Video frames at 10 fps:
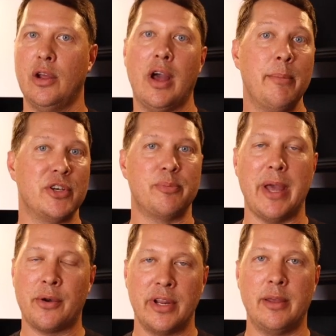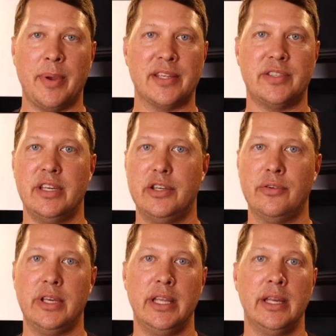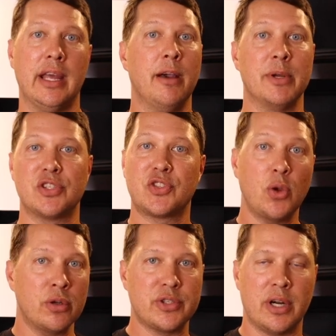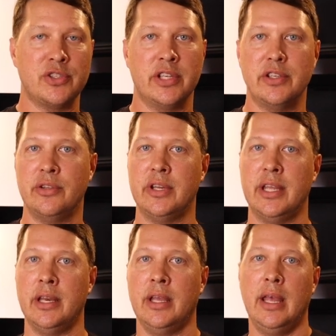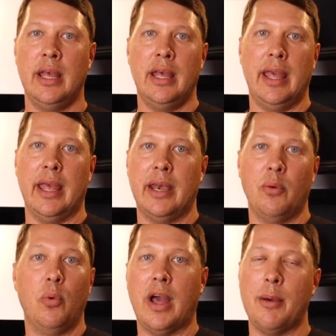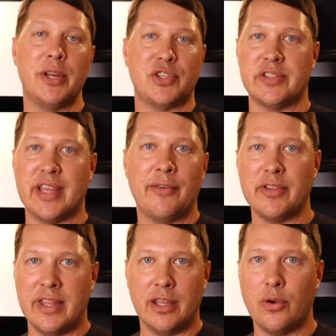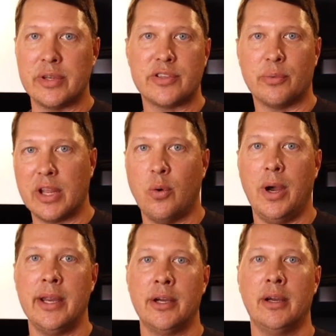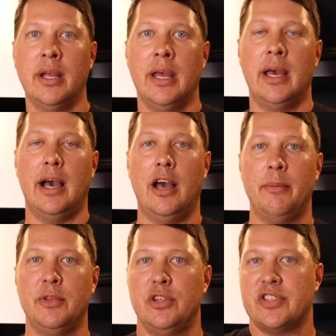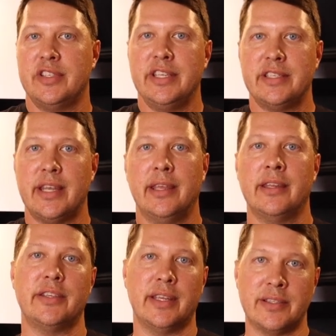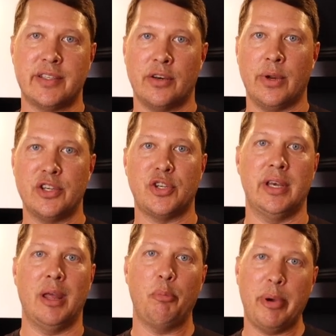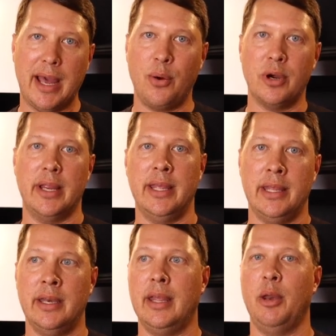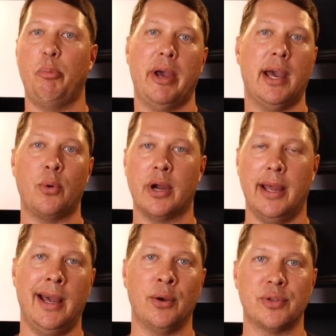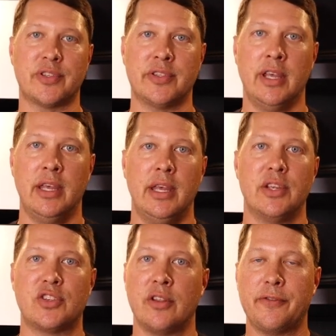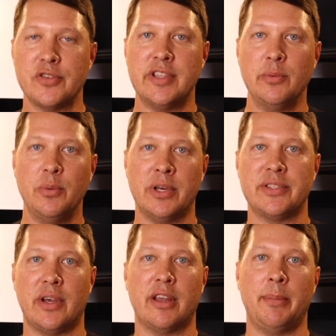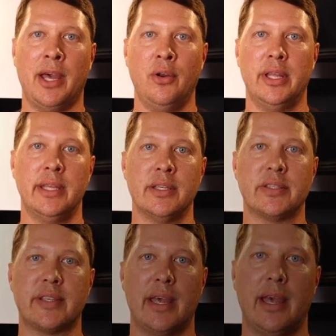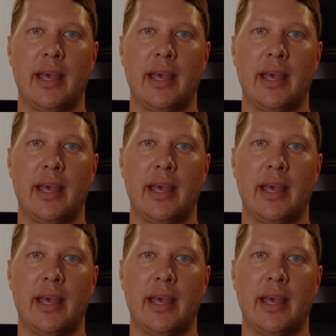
you know, how much battery capacity do you need, how much solar charging do you need, and how much is everything going to require, um, you just need to take into consideration power in and power out. So the first thing we want to talk about is